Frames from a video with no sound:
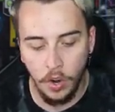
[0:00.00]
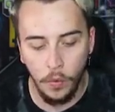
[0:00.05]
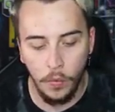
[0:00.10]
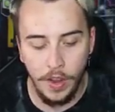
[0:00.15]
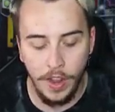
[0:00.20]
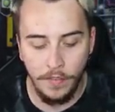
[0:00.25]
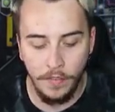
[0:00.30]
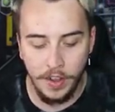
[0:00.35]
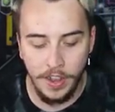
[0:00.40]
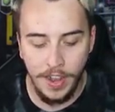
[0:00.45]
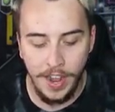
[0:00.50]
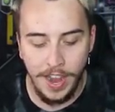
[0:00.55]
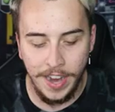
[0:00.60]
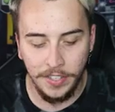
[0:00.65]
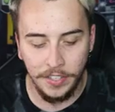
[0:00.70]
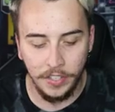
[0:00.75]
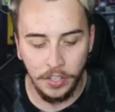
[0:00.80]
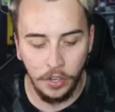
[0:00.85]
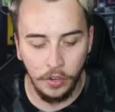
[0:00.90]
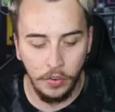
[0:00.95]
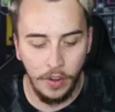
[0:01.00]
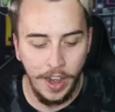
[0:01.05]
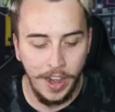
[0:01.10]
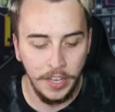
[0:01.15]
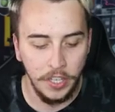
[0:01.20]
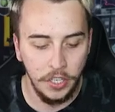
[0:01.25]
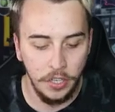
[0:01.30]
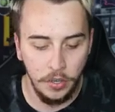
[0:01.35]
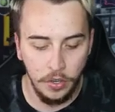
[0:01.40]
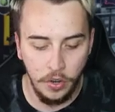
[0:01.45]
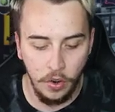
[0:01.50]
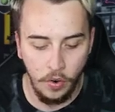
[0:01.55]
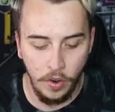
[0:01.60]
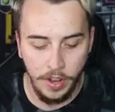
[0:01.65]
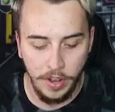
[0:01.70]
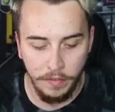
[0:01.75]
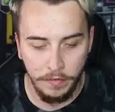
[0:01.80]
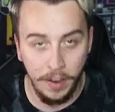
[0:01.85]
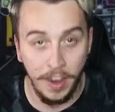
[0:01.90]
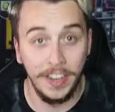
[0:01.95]
We have a nice little Raichu
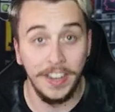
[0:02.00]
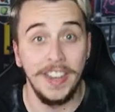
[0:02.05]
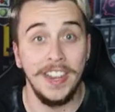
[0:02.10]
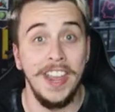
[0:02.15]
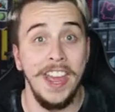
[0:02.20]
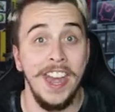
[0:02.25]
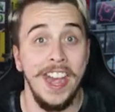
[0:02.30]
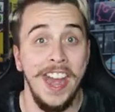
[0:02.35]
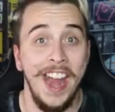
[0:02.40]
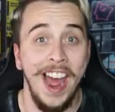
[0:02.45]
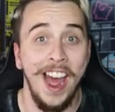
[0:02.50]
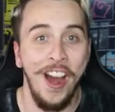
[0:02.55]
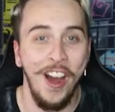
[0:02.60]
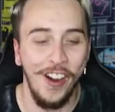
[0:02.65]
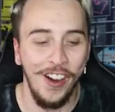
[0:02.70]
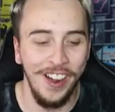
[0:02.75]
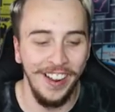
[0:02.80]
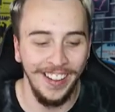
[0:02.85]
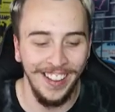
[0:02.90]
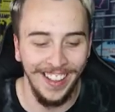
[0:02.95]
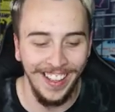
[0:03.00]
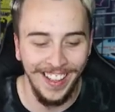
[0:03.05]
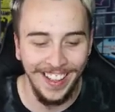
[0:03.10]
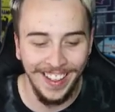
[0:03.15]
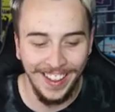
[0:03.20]
coin, if I can get it out.